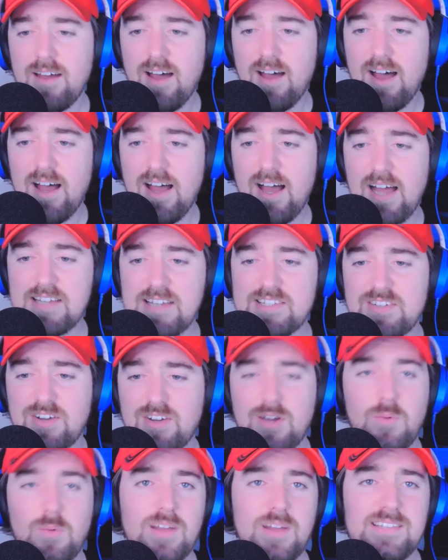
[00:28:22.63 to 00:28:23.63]
I still
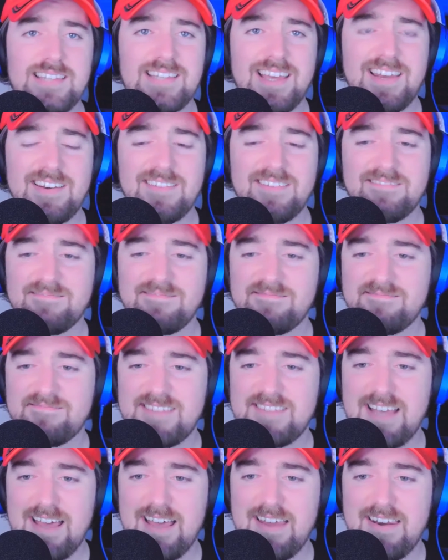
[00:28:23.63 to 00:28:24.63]
got to run 10
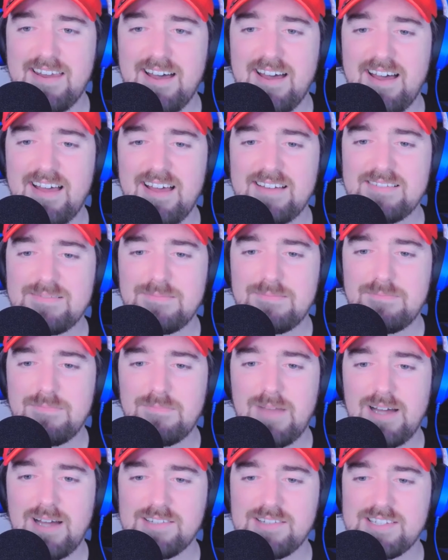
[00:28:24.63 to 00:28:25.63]

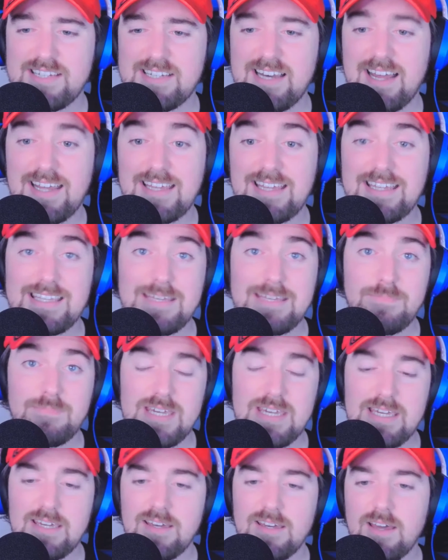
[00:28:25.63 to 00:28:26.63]
miles tonight.
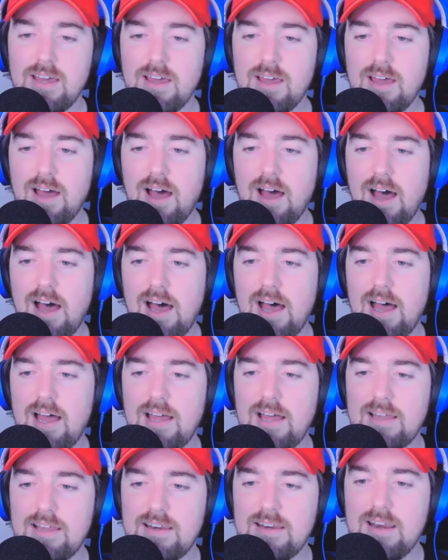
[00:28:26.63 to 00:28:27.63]
Yippee.
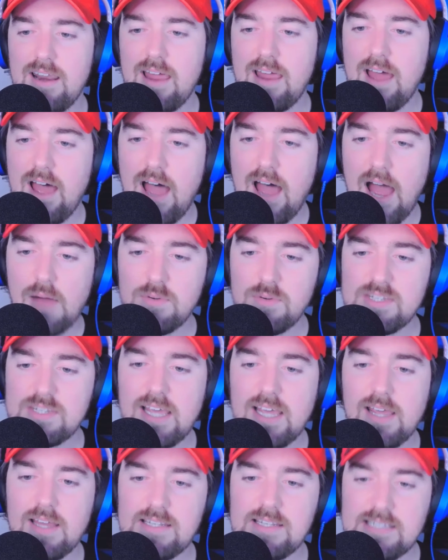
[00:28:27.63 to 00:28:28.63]
I would
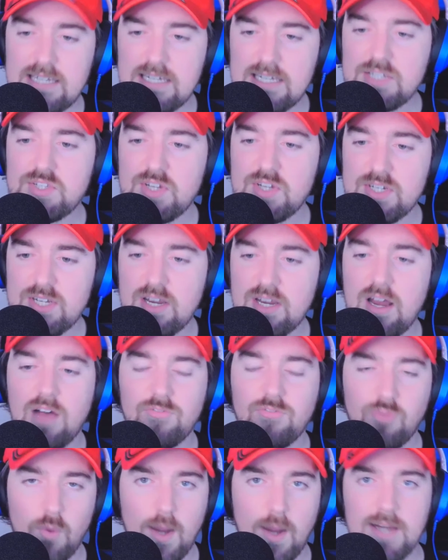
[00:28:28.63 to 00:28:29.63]
say a decent
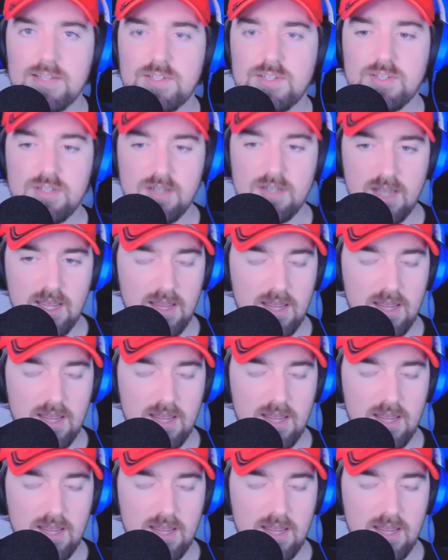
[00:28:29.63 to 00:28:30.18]
enough race.